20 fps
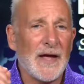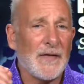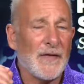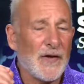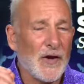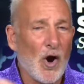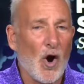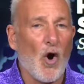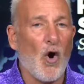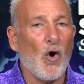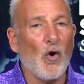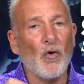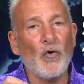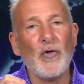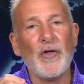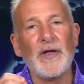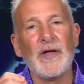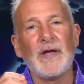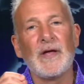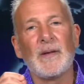The
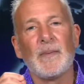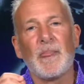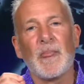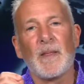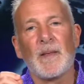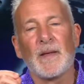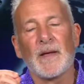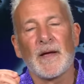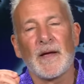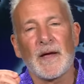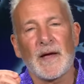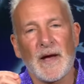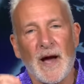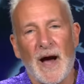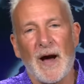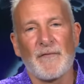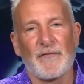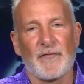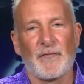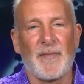only
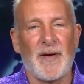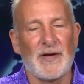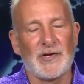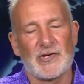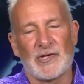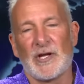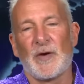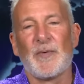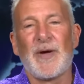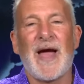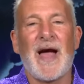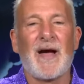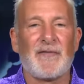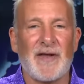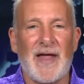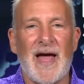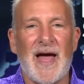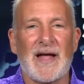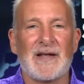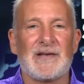confirmation that we
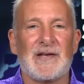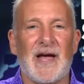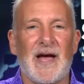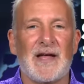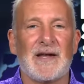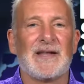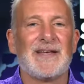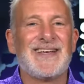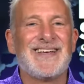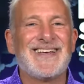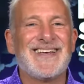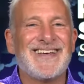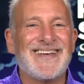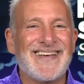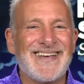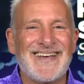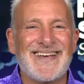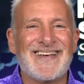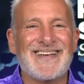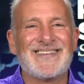haven't had yet
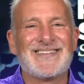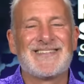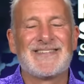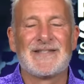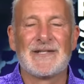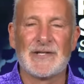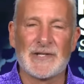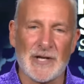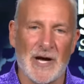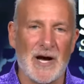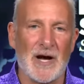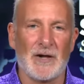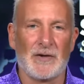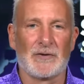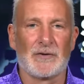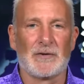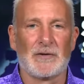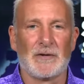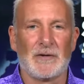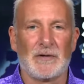is the dollar.
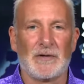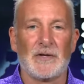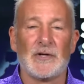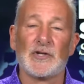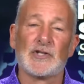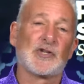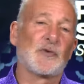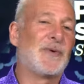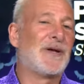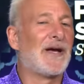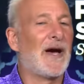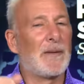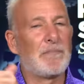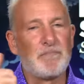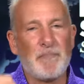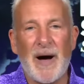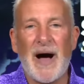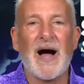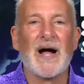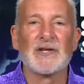So we got
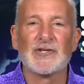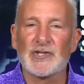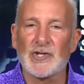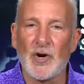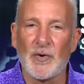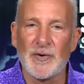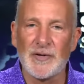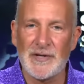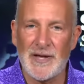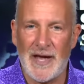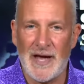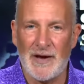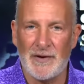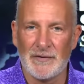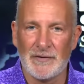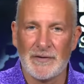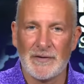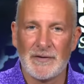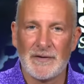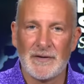bonds going
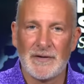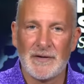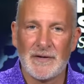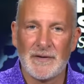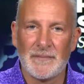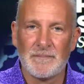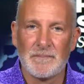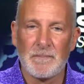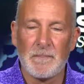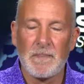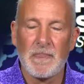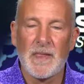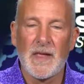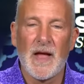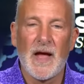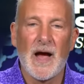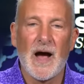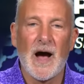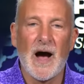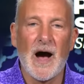down,
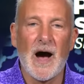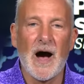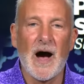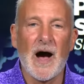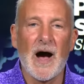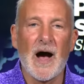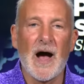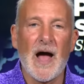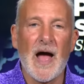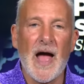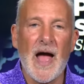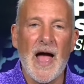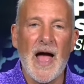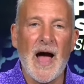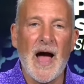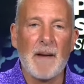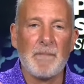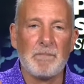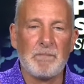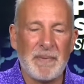uh,
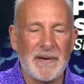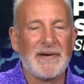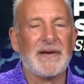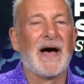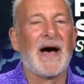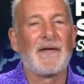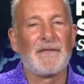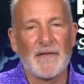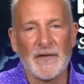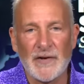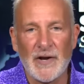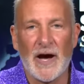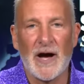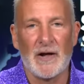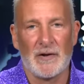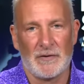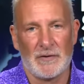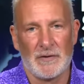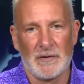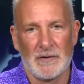but not the
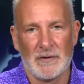dollar.